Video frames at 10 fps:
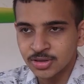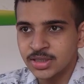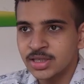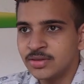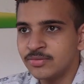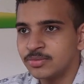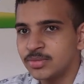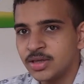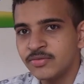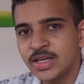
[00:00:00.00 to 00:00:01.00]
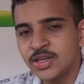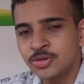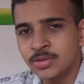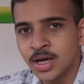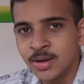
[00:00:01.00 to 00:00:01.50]
doctor. He he very
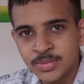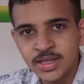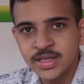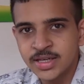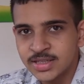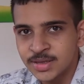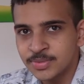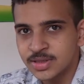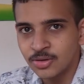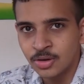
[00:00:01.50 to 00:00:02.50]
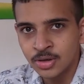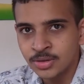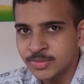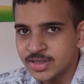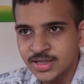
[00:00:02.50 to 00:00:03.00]
humbly accepts all
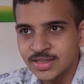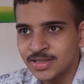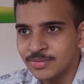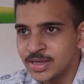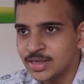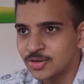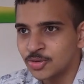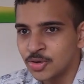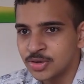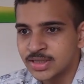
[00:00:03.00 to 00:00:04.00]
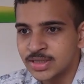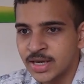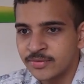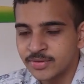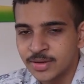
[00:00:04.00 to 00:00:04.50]
mistakes he made throughout his
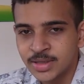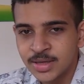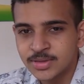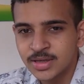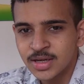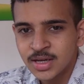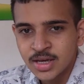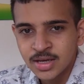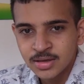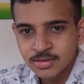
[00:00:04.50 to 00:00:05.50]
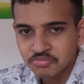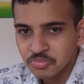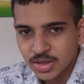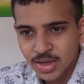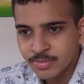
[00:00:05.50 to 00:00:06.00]
life. Sometimes
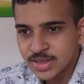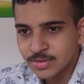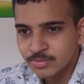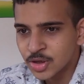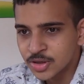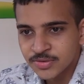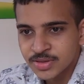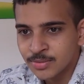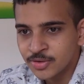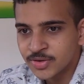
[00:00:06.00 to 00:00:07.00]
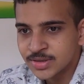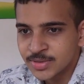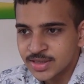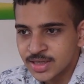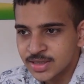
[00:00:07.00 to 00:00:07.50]
some mis because of some of his
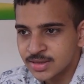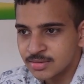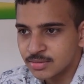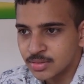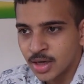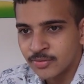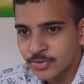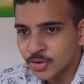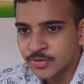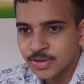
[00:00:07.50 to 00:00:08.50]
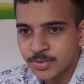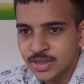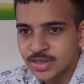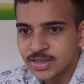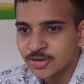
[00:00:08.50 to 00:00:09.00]
mistakes, a few of his
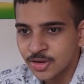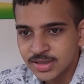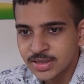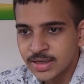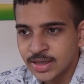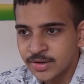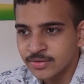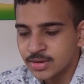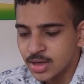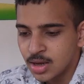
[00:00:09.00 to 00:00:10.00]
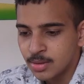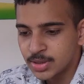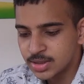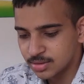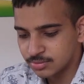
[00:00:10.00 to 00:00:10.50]
patients lost their lives,
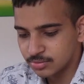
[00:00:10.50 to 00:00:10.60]
but